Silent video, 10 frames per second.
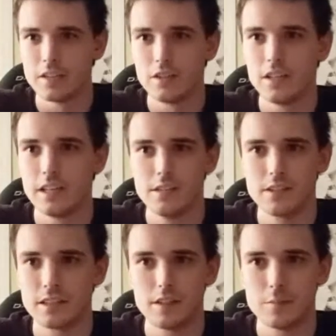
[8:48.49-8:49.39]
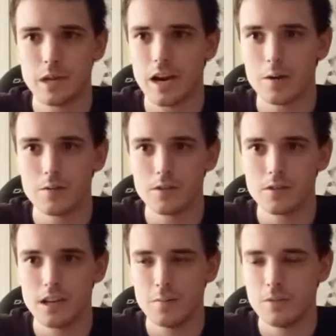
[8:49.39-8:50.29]
she gets like these powers
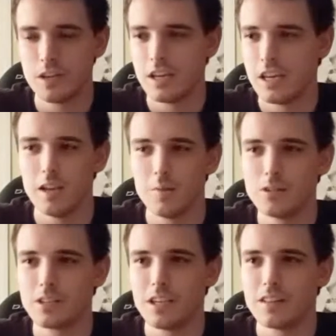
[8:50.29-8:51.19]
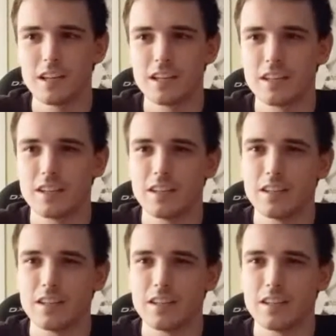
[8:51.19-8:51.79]
this time, and once again like